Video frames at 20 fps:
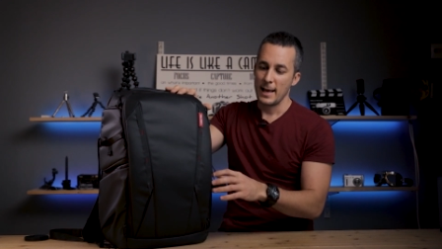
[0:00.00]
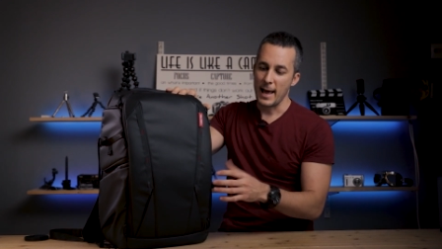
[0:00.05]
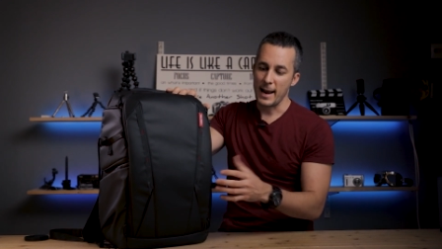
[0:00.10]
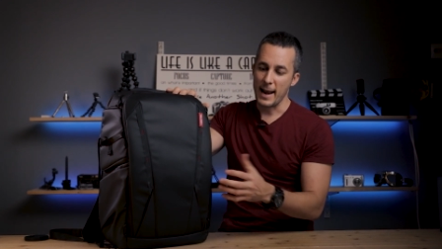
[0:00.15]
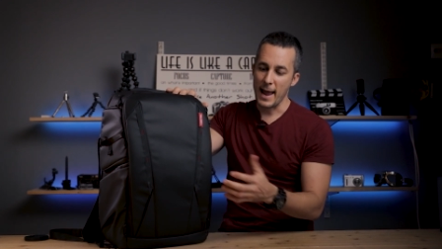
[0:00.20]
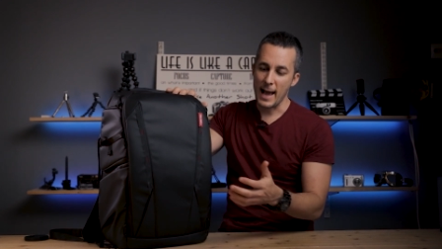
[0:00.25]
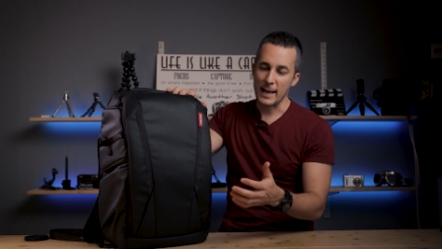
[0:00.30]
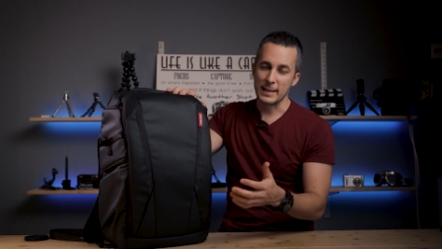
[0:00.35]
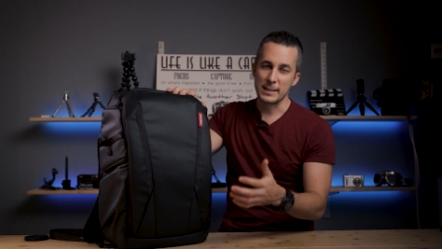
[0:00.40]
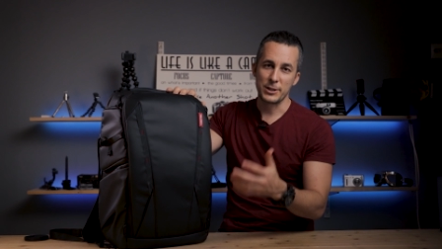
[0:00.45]

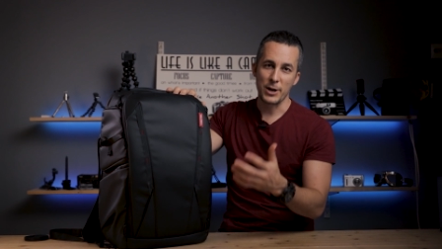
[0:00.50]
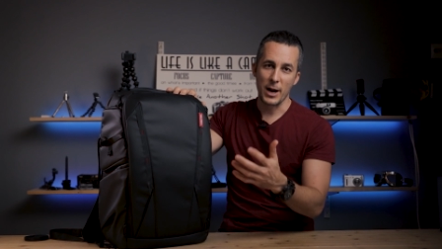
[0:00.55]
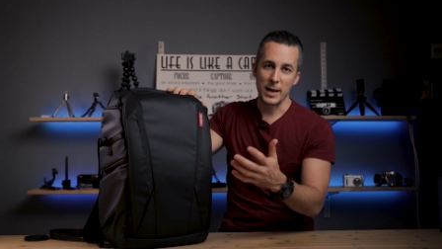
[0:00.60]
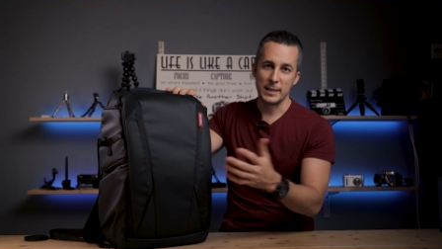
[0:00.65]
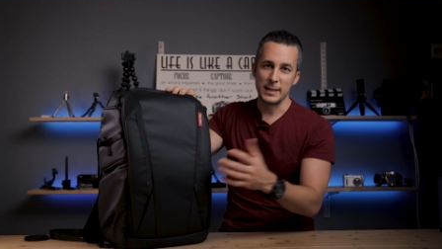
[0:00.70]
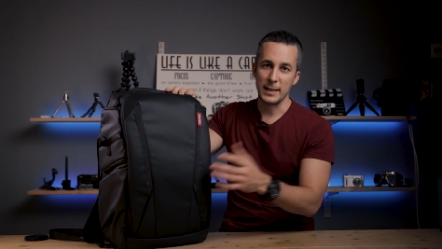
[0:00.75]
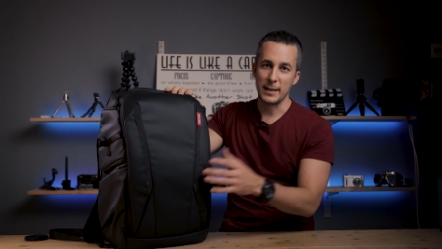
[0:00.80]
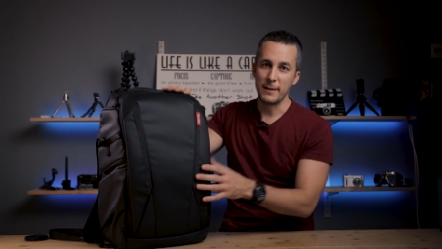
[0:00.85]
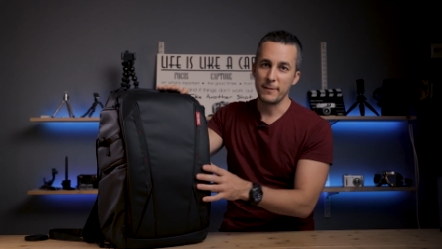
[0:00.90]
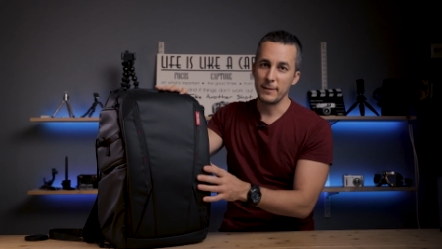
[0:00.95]
an extra I
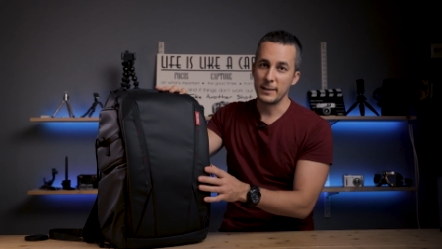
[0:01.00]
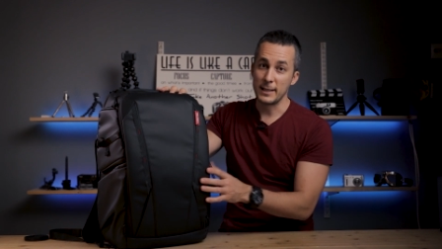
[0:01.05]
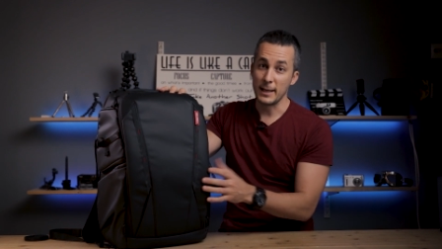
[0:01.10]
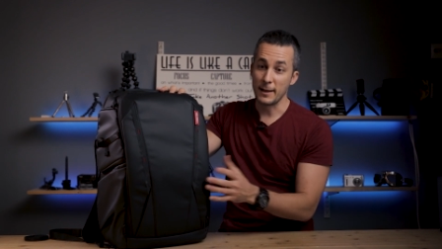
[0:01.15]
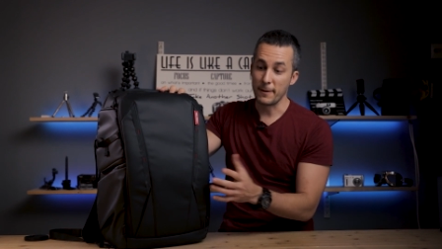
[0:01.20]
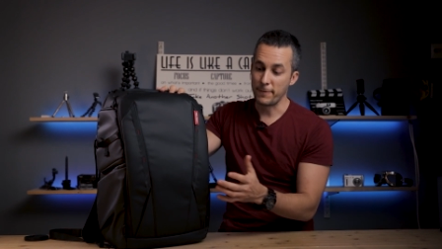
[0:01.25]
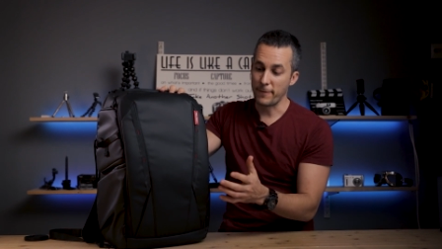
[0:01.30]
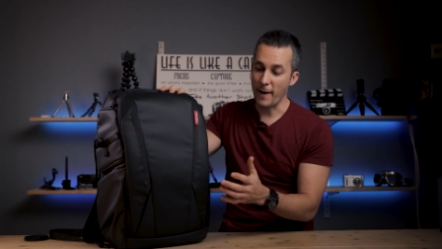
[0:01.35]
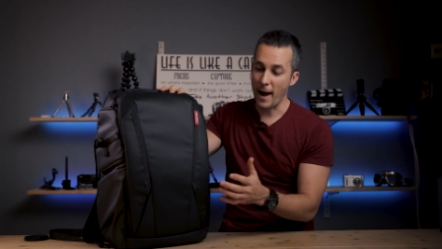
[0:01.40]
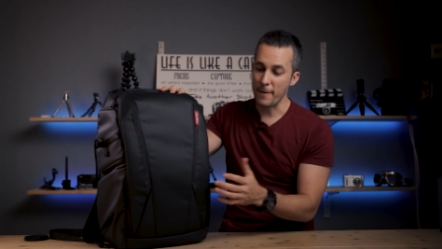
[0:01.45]

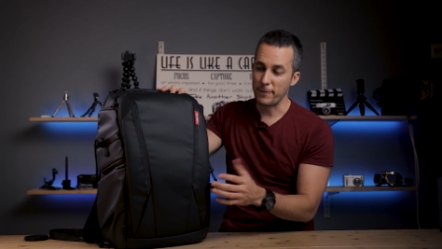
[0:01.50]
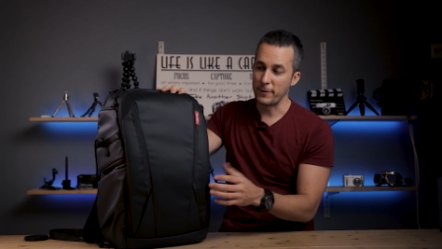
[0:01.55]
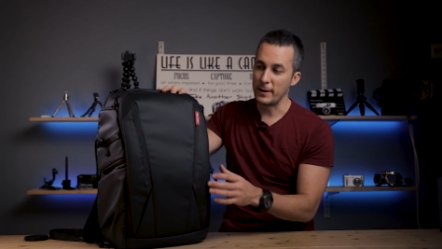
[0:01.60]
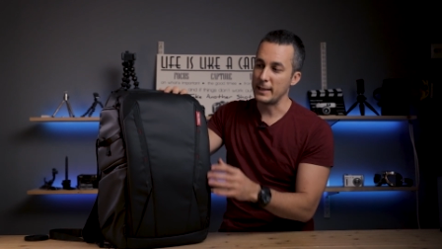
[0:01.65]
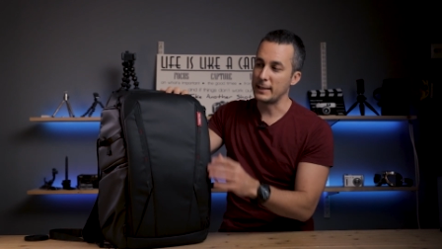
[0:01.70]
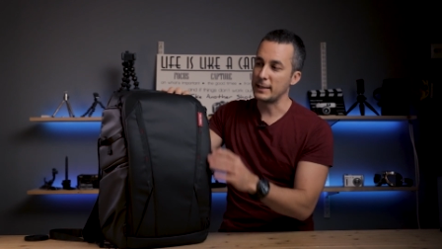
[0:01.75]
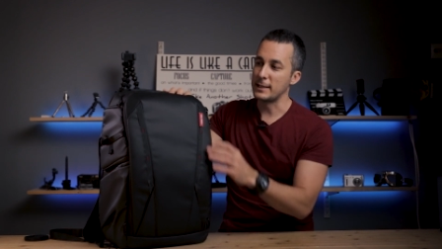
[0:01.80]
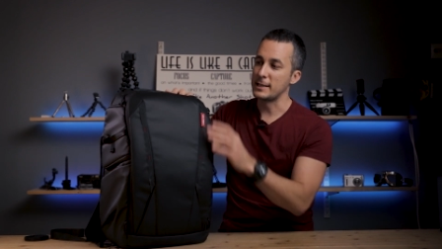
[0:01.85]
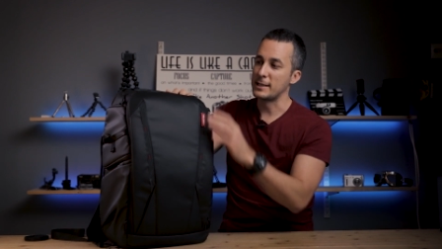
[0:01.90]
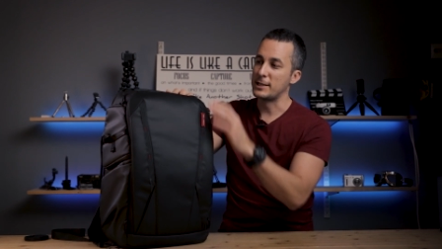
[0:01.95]
think 5
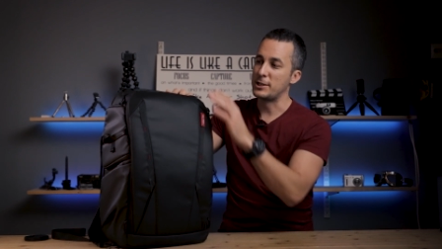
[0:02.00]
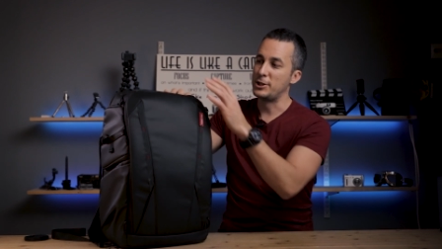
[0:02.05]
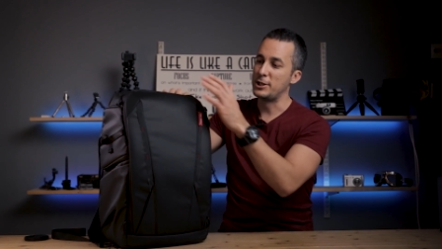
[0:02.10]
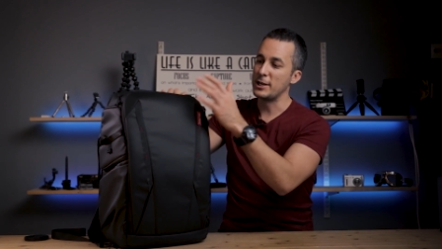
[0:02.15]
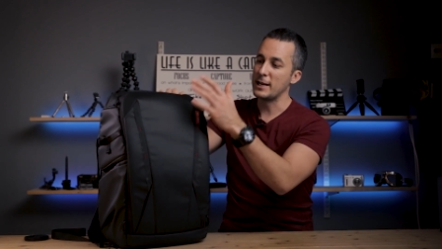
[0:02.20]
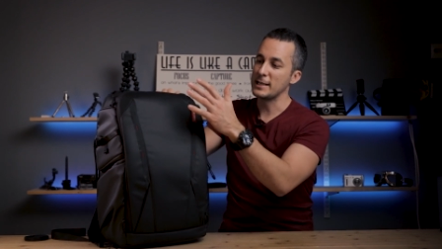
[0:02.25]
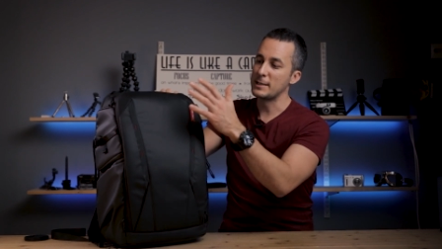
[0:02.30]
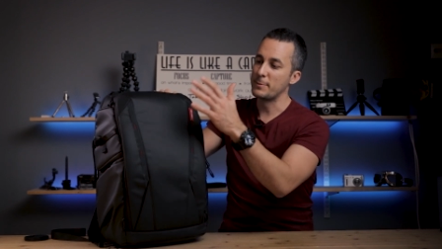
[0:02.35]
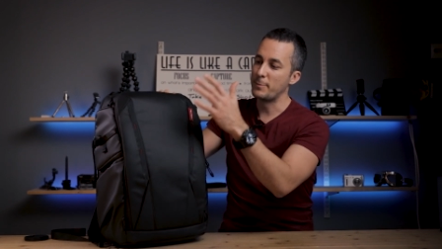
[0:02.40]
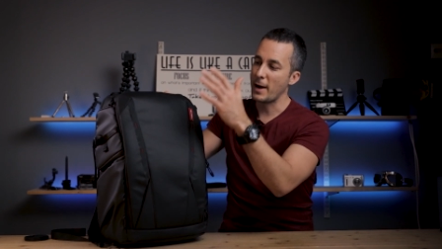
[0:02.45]
liters
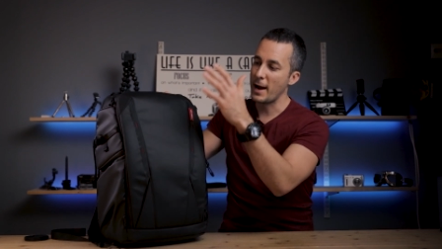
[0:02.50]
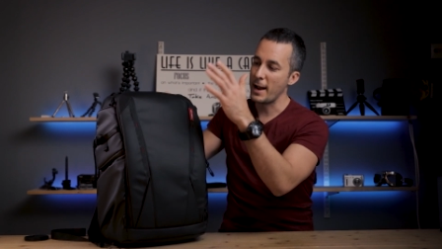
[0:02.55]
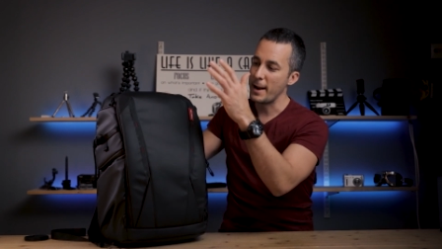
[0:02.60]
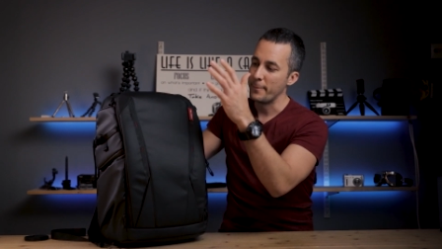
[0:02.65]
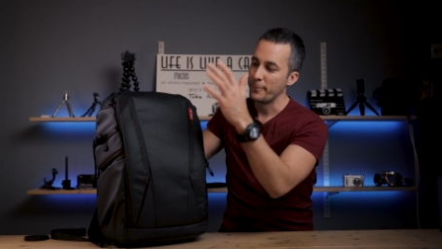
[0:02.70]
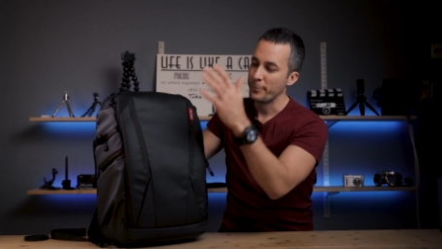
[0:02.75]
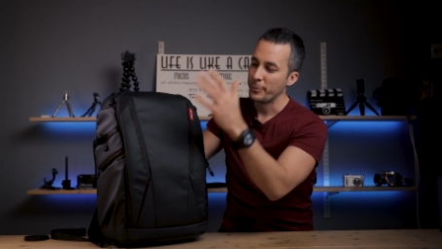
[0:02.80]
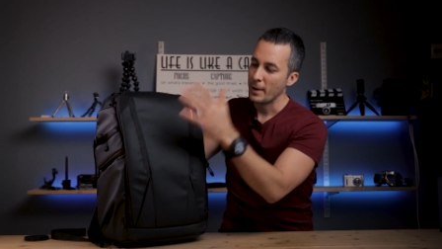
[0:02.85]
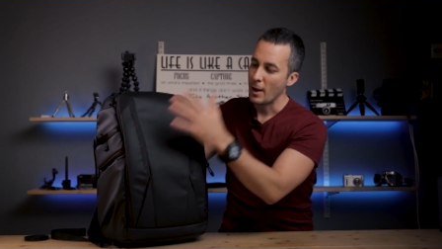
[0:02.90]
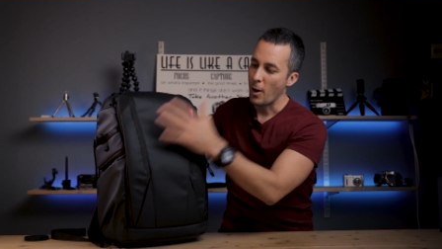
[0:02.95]
just by